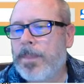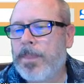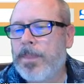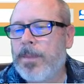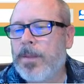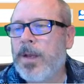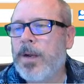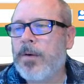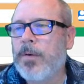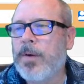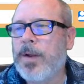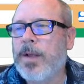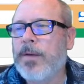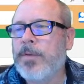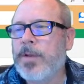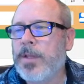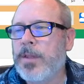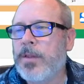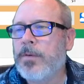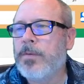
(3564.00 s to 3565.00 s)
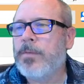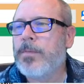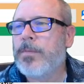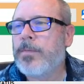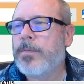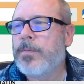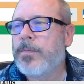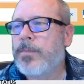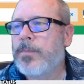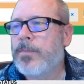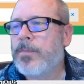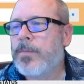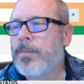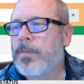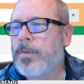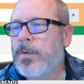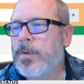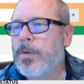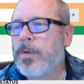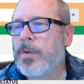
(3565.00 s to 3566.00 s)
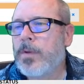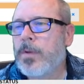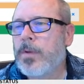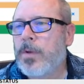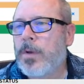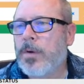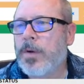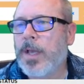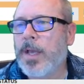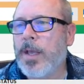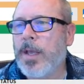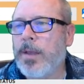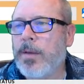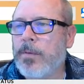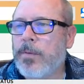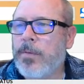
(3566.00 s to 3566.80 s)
I don't have any though. Okay.